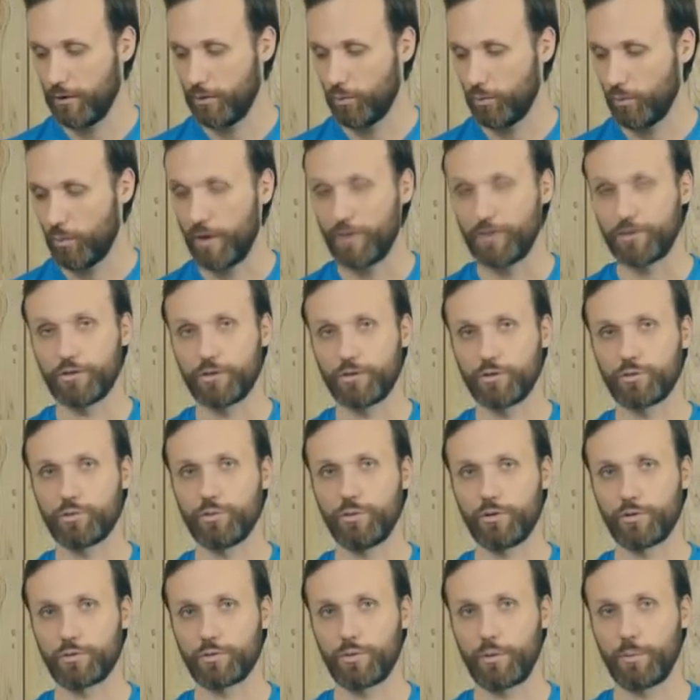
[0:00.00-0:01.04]
once you
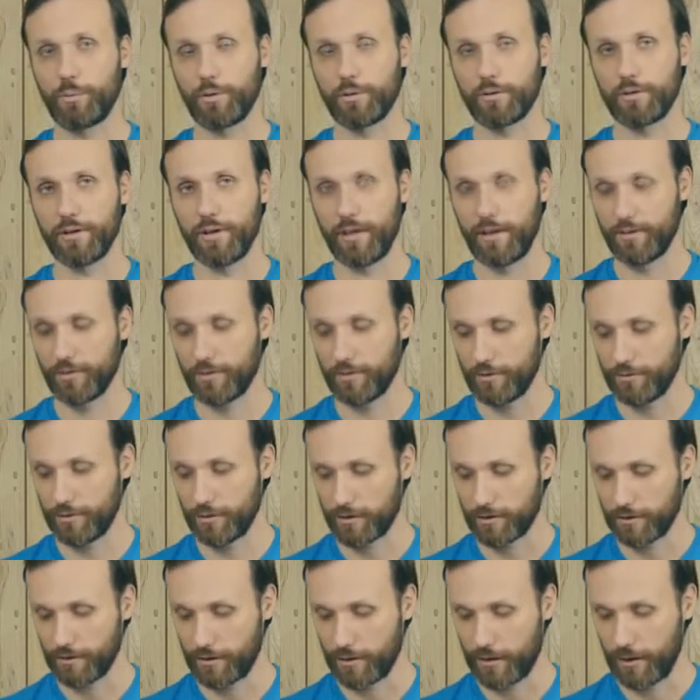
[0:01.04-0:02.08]
swap out the lens on
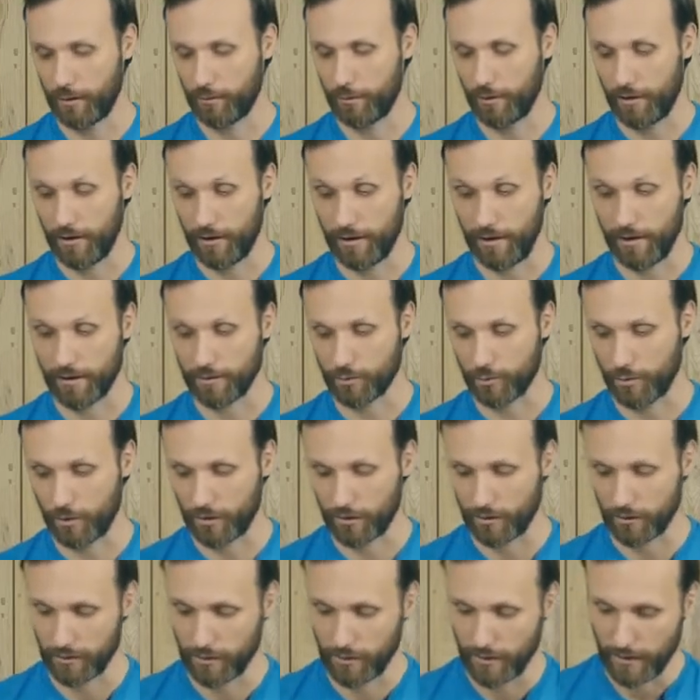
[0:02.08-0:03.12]
your camera a lot
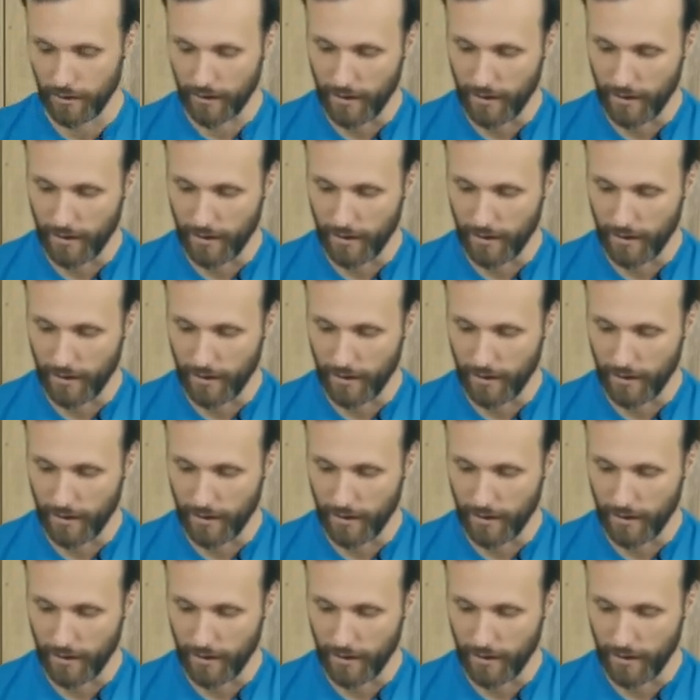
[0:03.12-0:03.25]
quicker.